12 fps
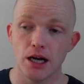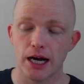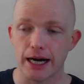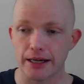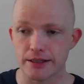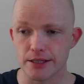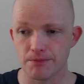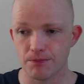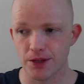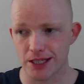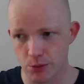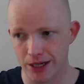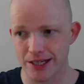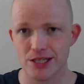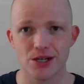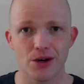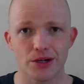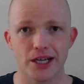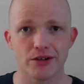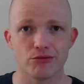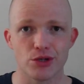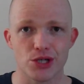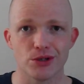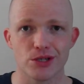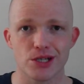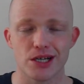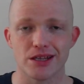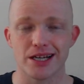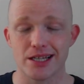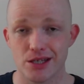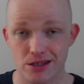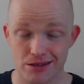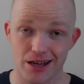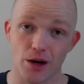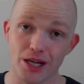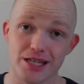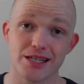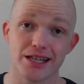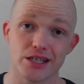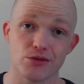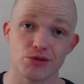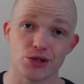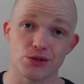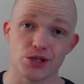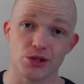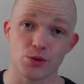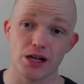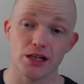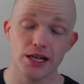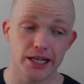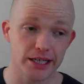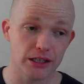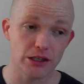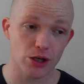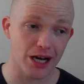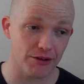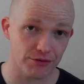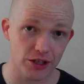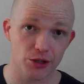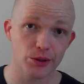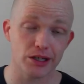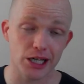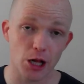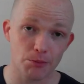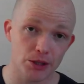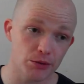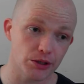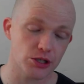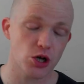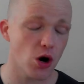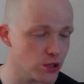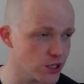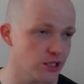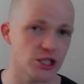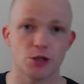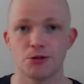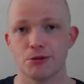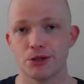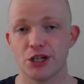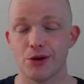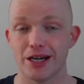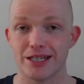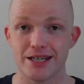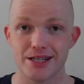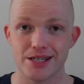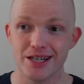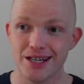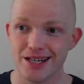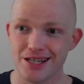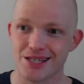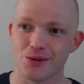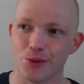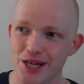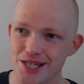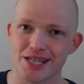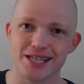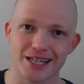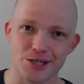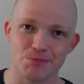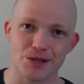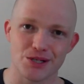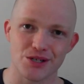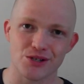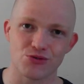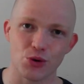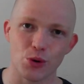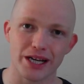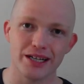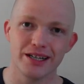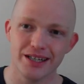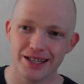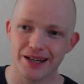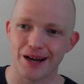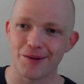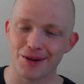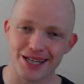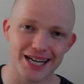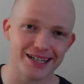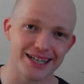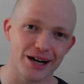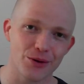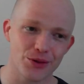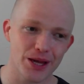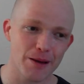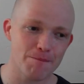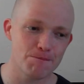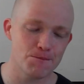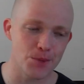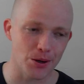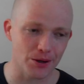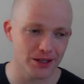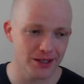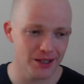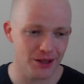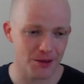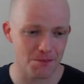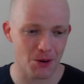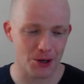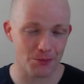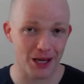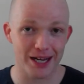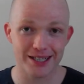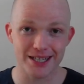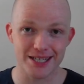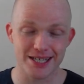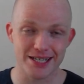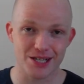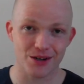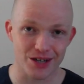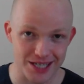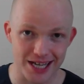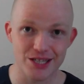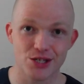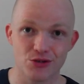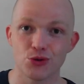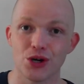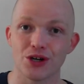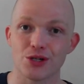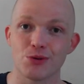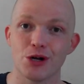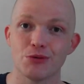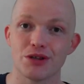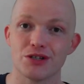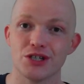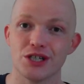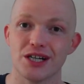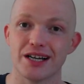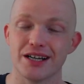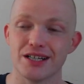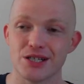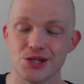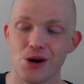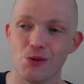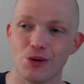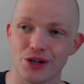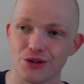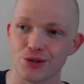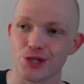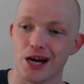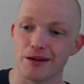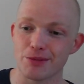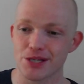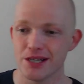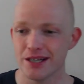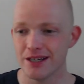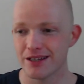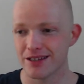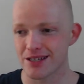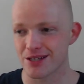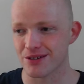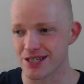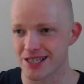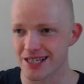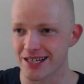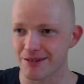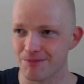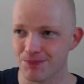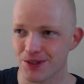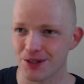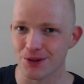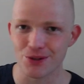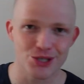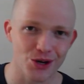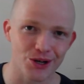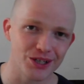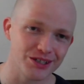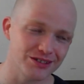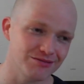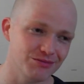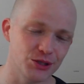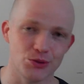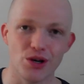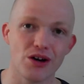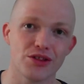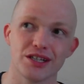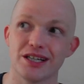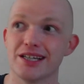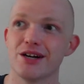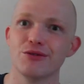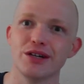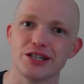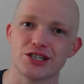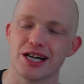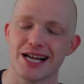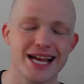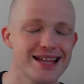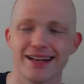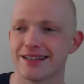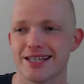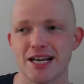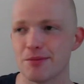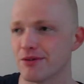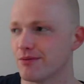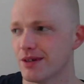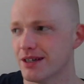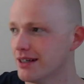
And that's when I started getting results, and that's how Lester gets results as well. He'll look after you, he'll help you, he'll constantly coming up with new ideas as to ways he can get his business growing and getting it out there. But the bottom line is he's got his head screwed on as well with GDI, and he's not one of those types that's going to say, join and do nothing and get rich. I hate that type of,